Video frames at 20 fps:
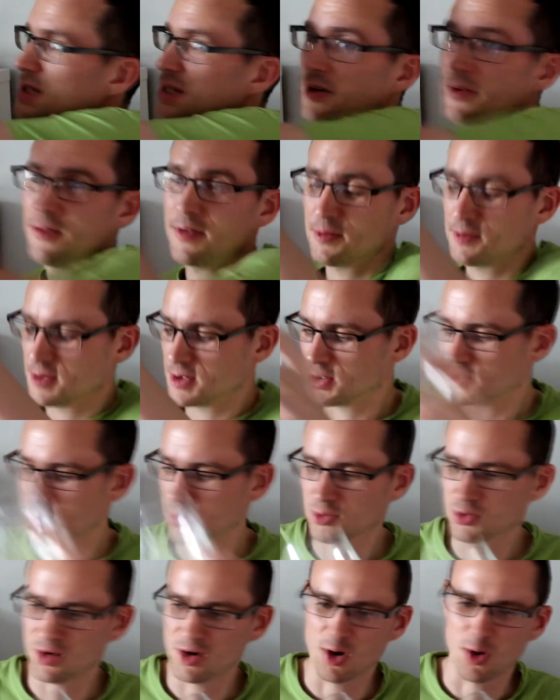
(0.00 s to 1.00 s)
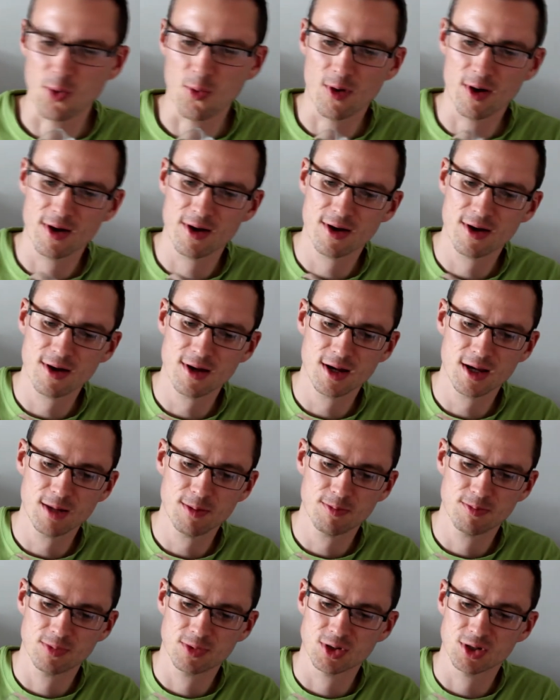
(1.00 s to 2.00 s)
Some of it was drunk quite
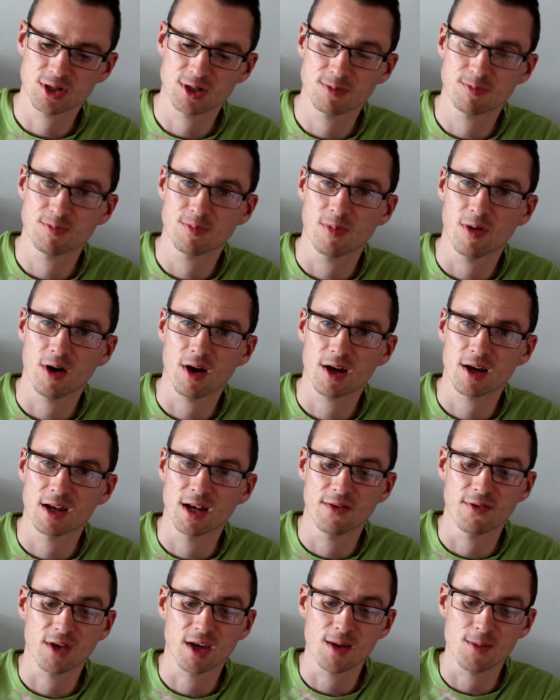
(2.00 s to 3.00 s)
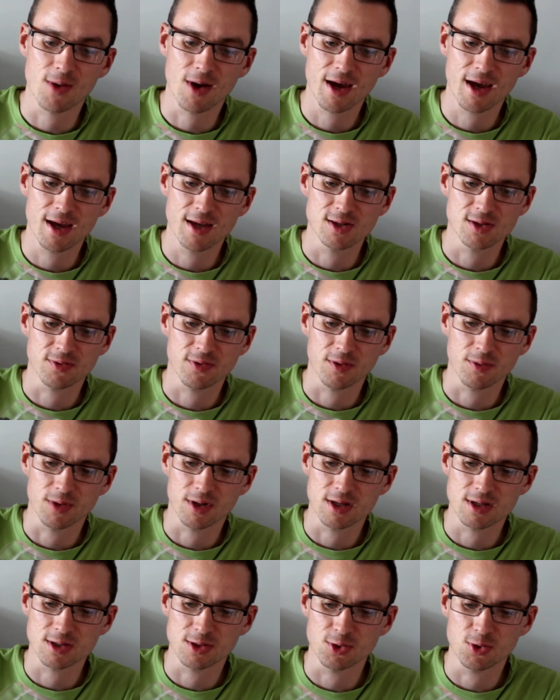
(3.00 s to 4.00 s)
early, just I can never keep my hands off it
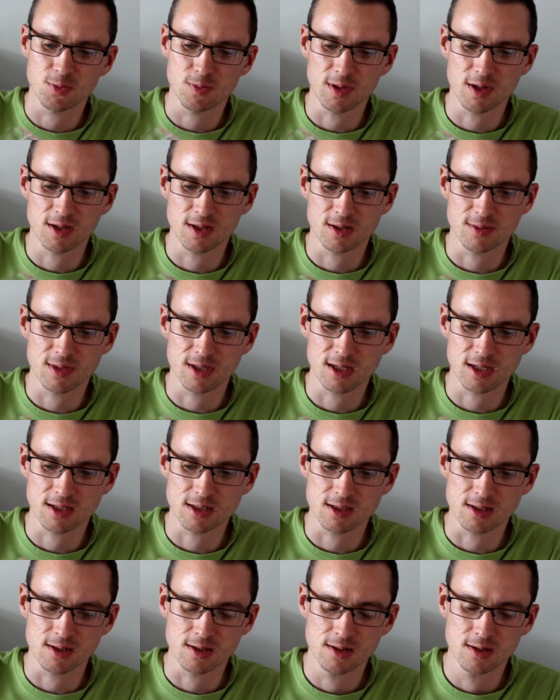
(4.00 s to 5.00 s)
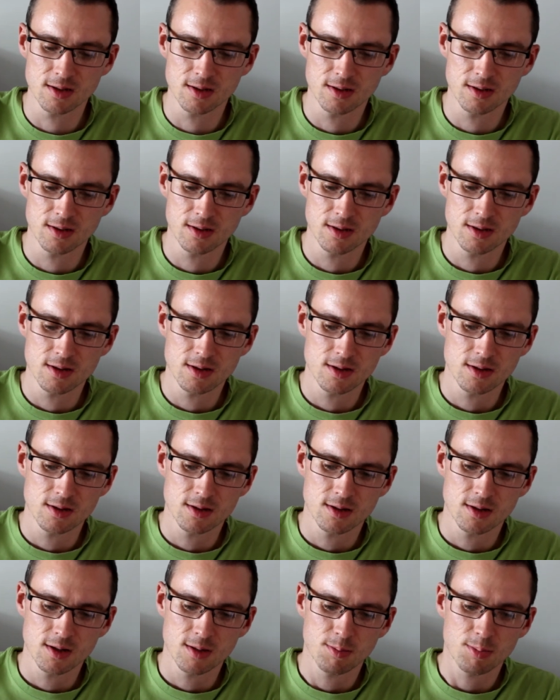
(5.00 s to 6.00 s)
when there's a new beer to be tasted.
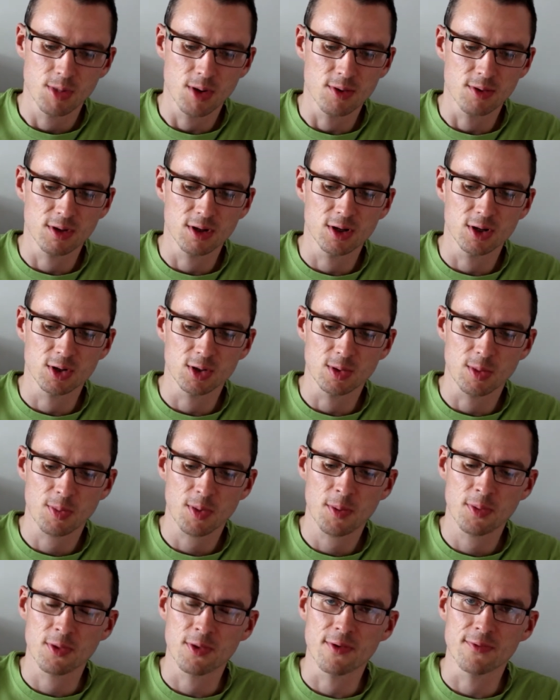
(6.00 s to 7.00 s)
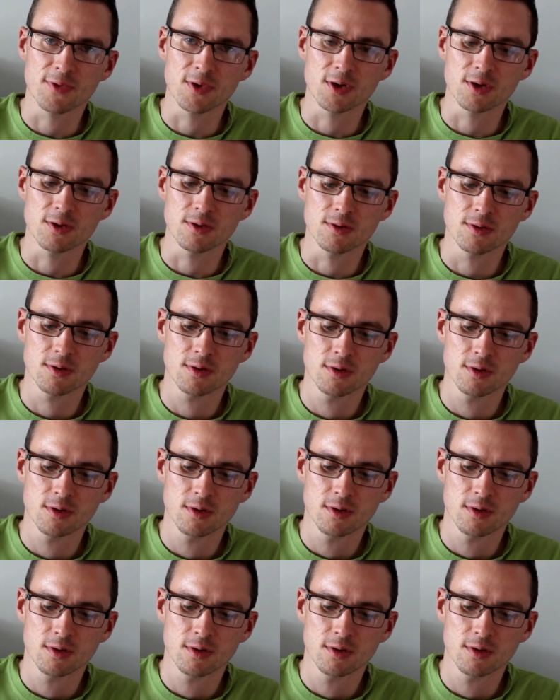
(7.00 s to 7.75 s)
But I'm going to do a proper review.